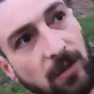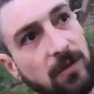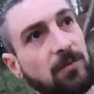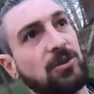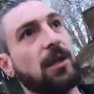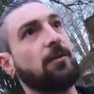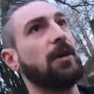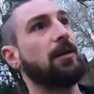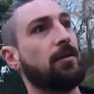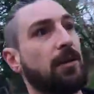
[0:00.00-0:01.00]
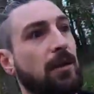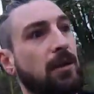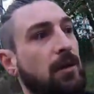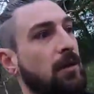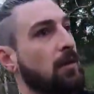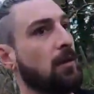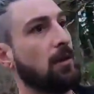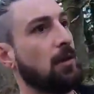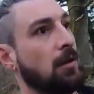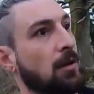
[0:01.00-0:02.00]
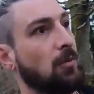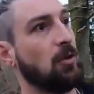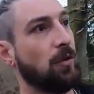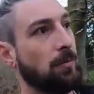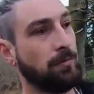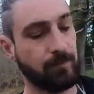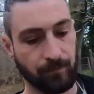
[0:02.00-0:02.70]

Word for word: like some shower head on it. We move on.